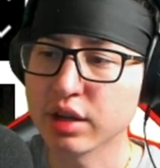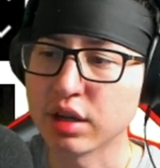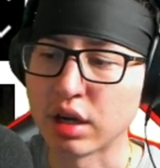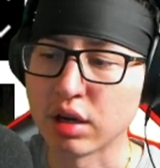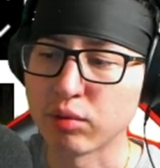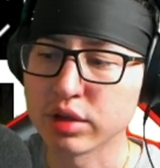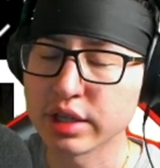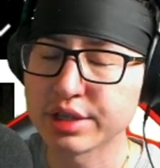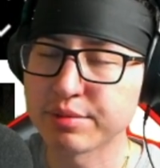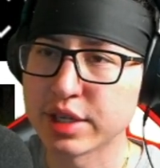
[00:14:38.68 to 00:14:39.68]
one
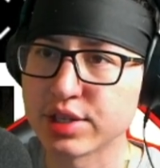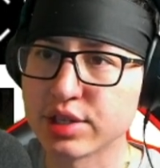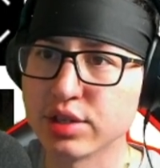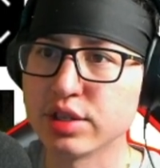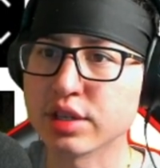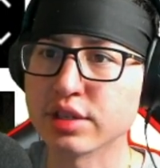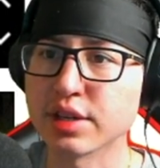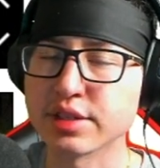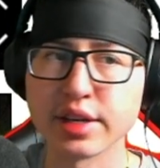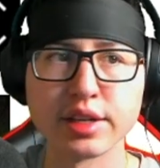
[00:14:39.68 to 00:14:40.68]
thing to mention too, just because
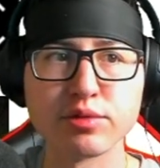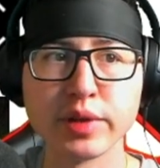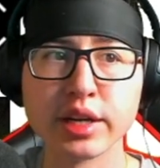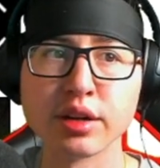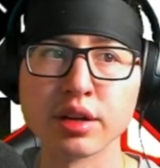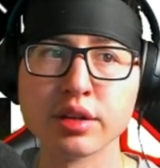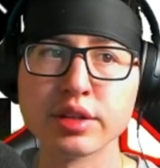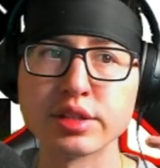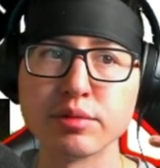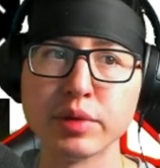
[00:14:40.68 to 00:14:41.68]
I say it's weaker
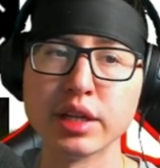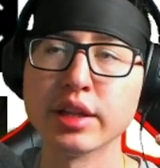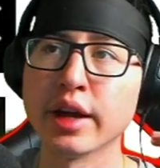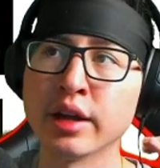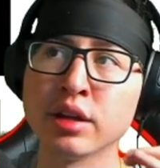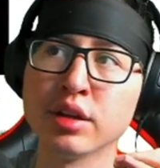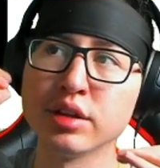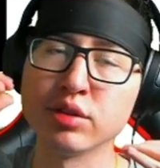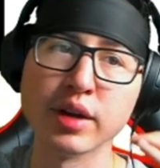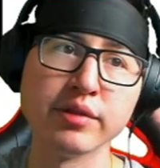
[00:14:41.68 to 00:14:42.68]
doesn't mean that
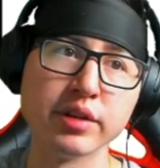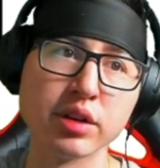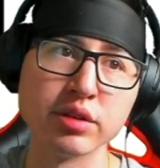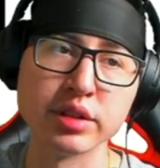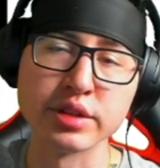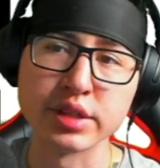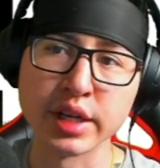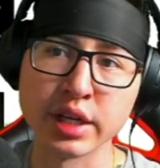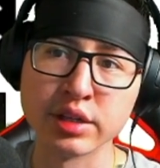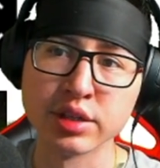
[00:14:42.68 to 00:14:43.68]
don't ever go to this
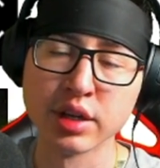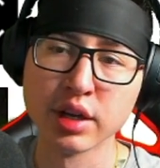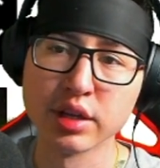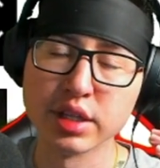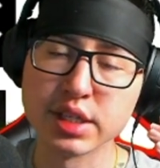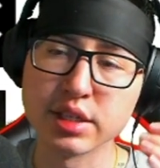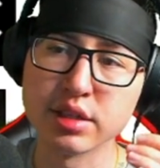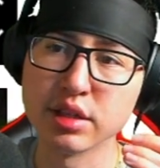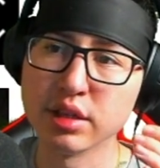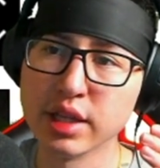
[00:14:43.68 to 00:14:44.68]
stage.
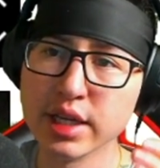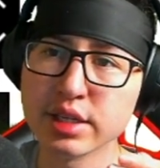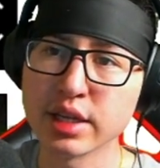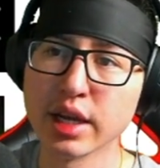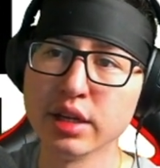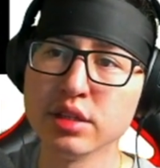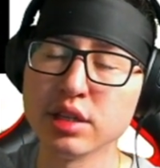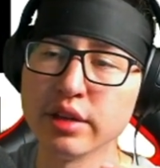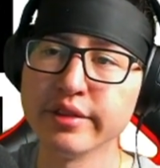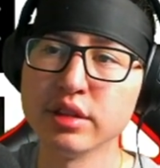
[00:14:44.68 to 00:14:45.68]
These stages,
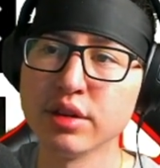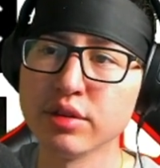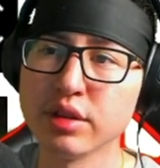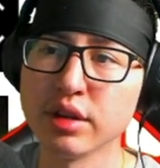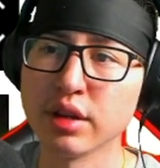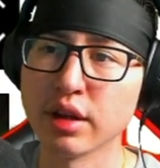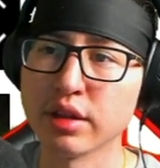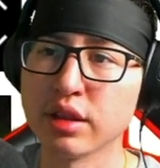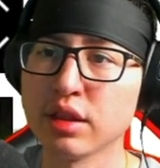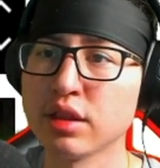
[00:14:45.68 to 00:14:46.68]
even though
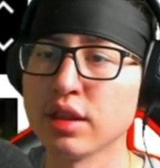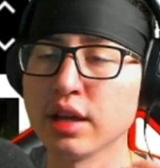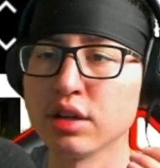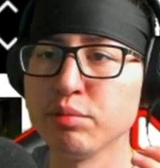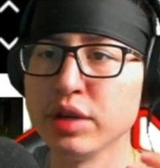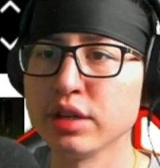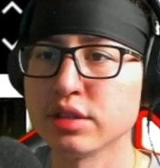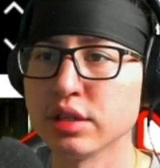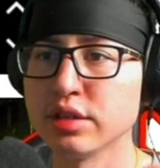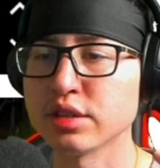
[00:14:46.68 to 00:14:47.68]
they could be
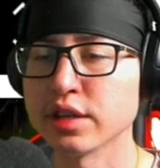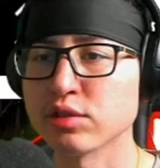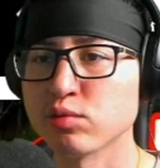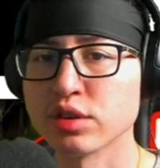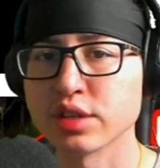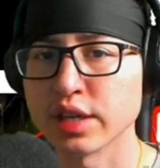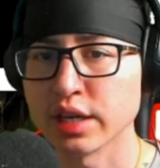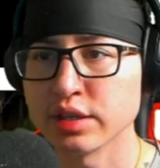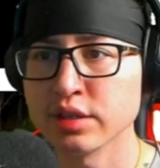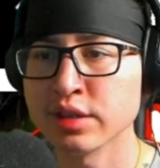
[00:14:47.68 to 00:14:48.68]
considered Snake's worst
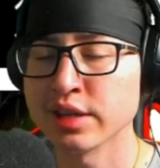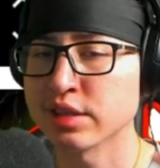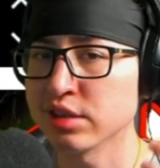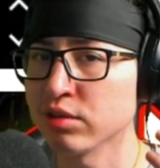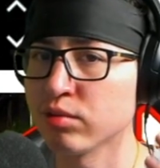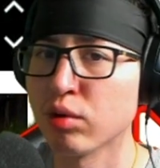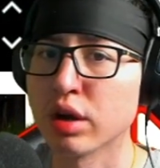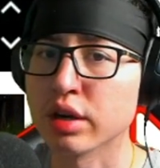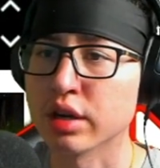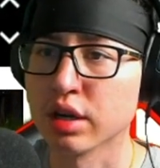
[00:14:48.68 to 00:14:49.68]
stages, they still
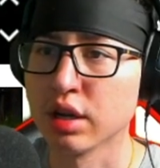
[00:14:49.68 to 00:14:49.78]
work